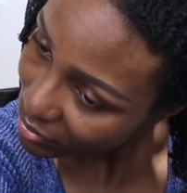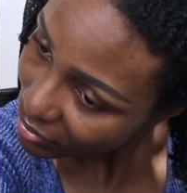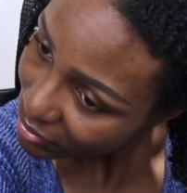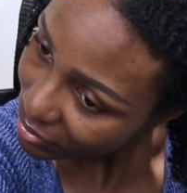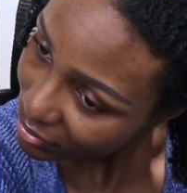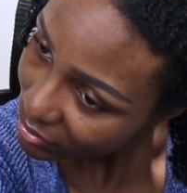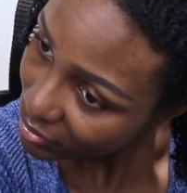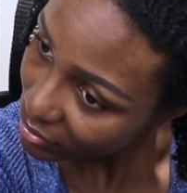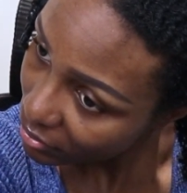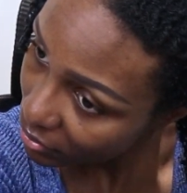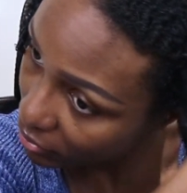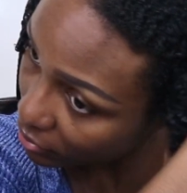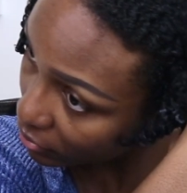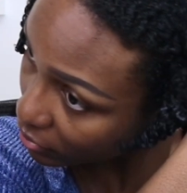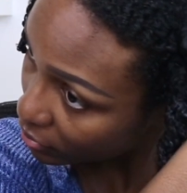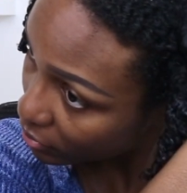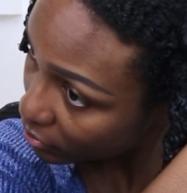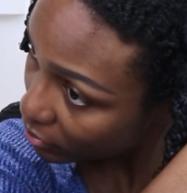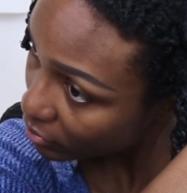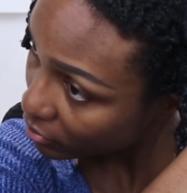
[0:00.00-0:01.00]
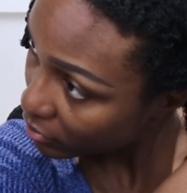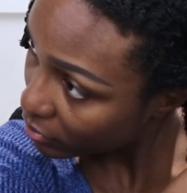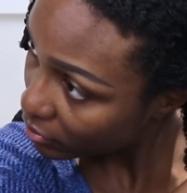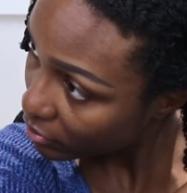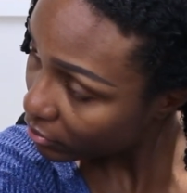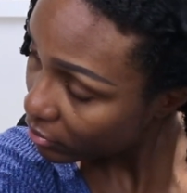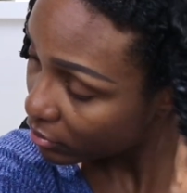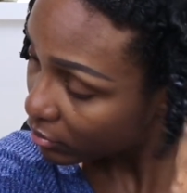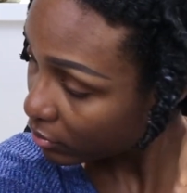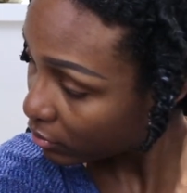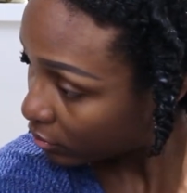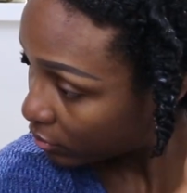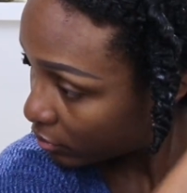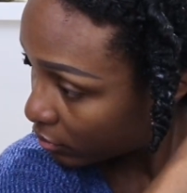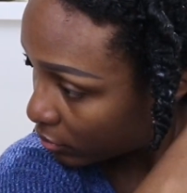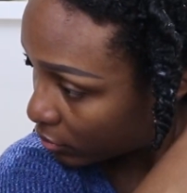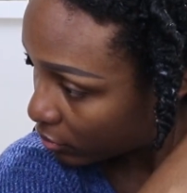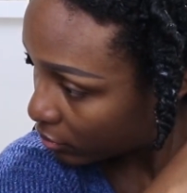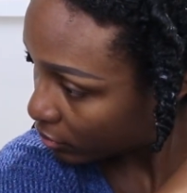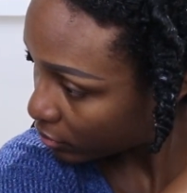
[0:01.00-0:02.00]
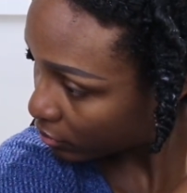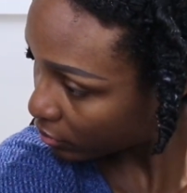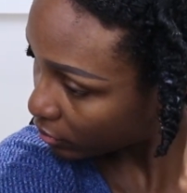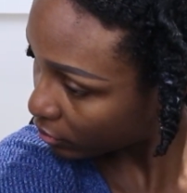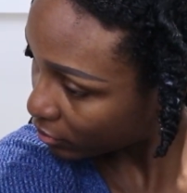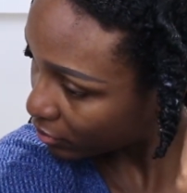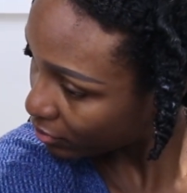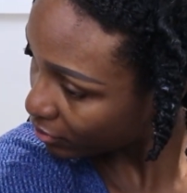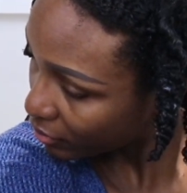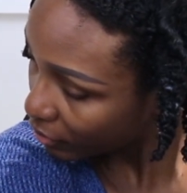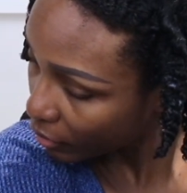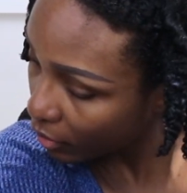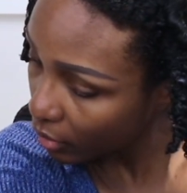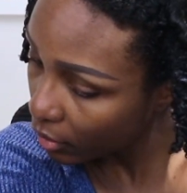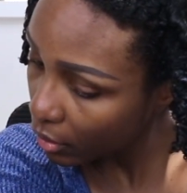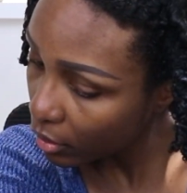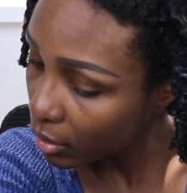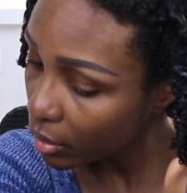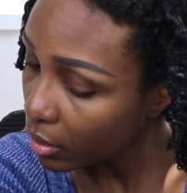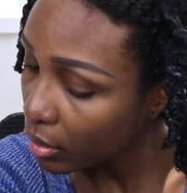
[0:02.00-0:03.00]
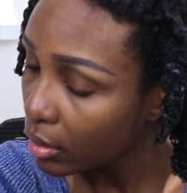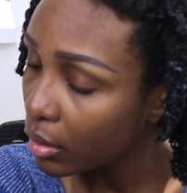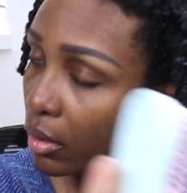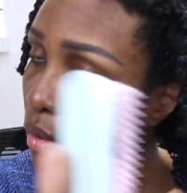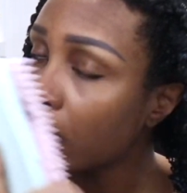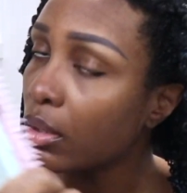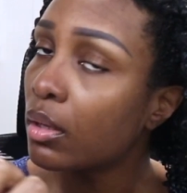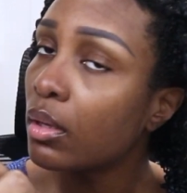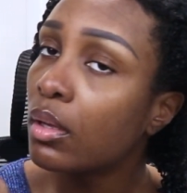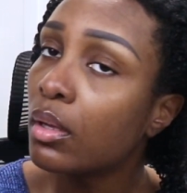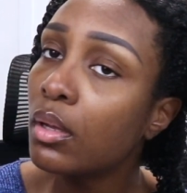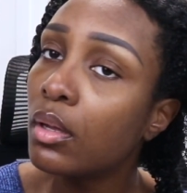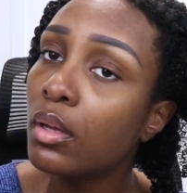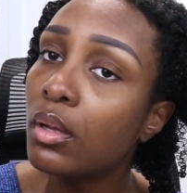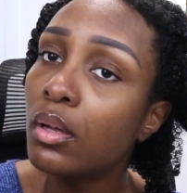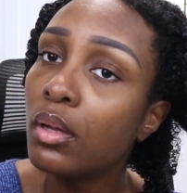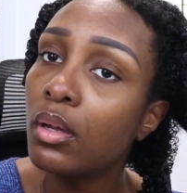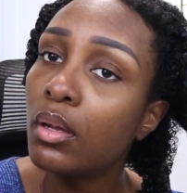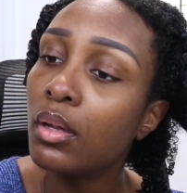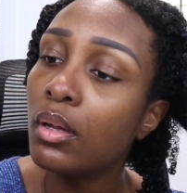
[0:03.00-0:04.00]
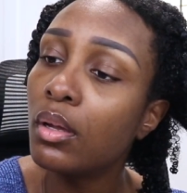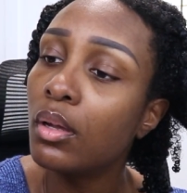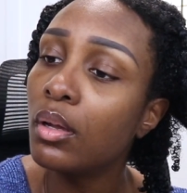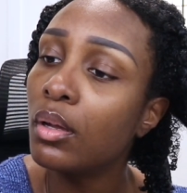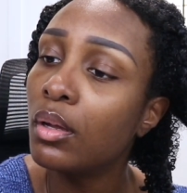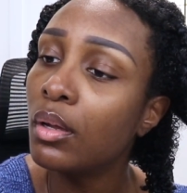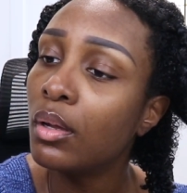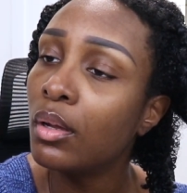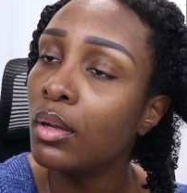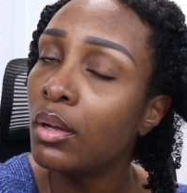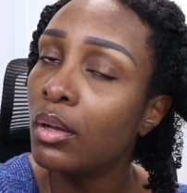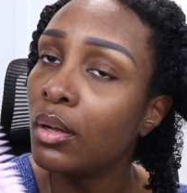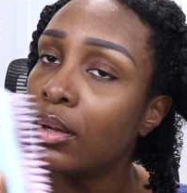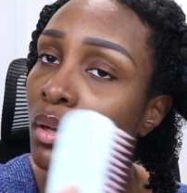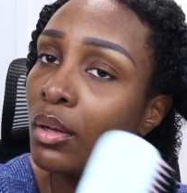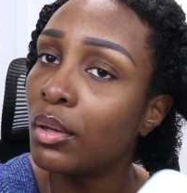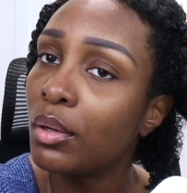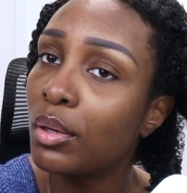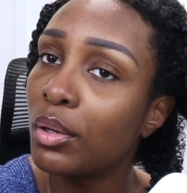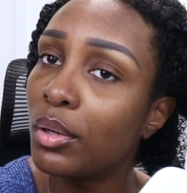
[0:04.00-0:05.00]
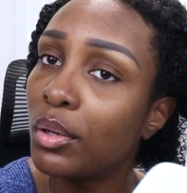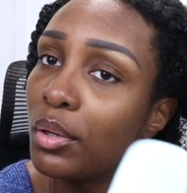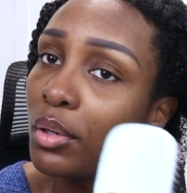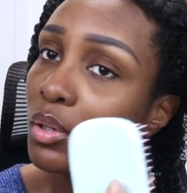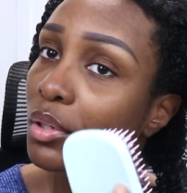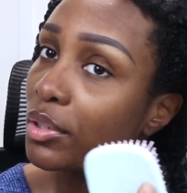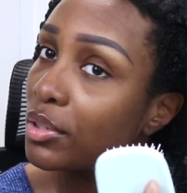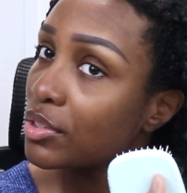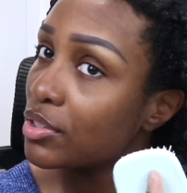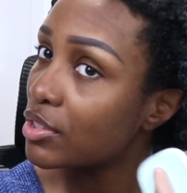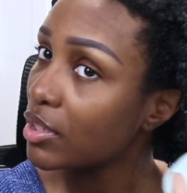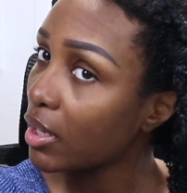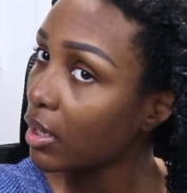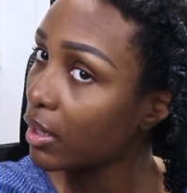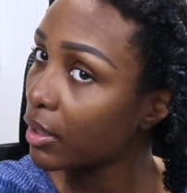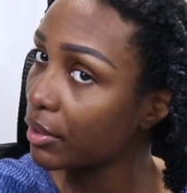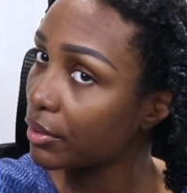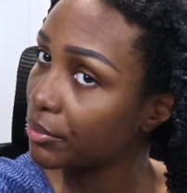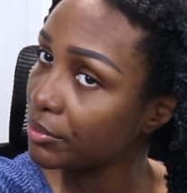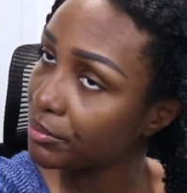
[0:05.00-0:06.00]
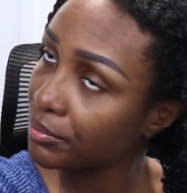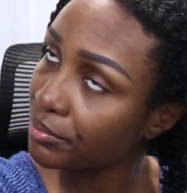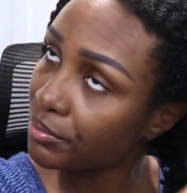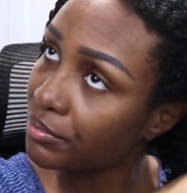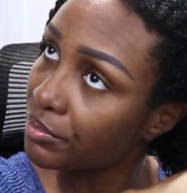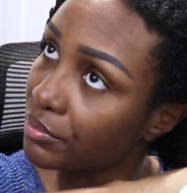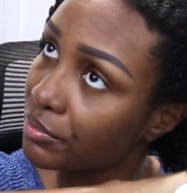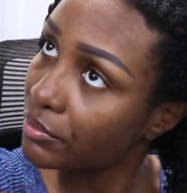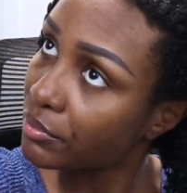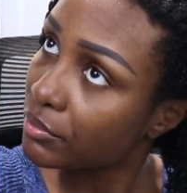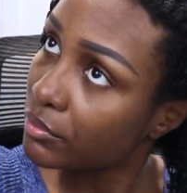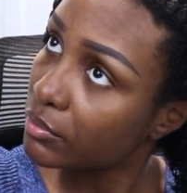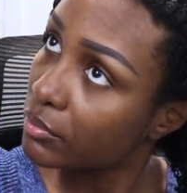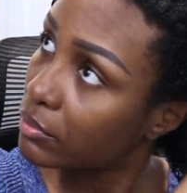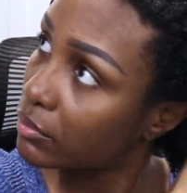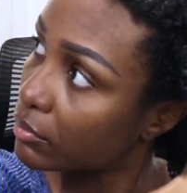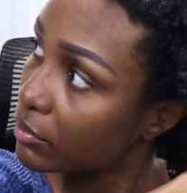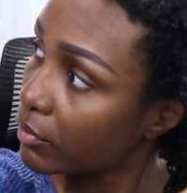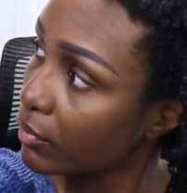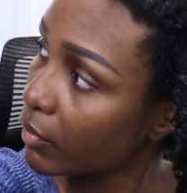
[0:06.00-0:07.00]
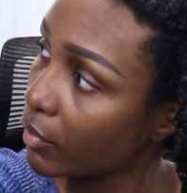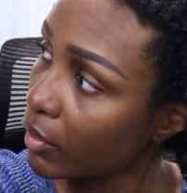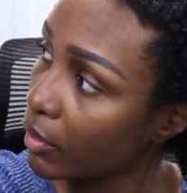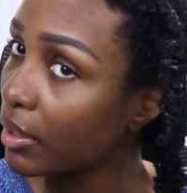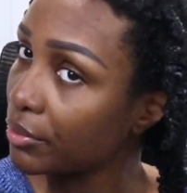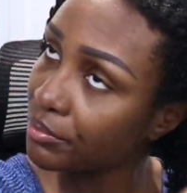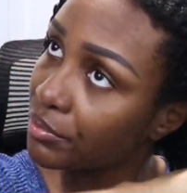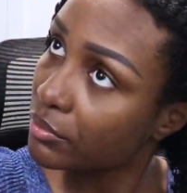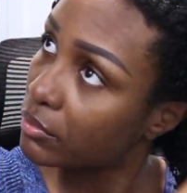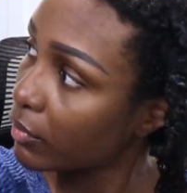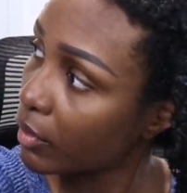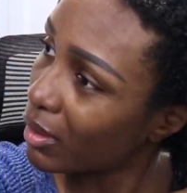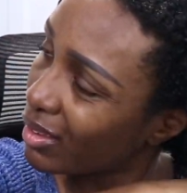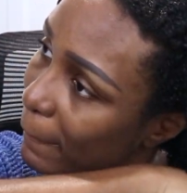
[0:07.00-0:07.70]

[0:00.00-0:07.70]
(silence)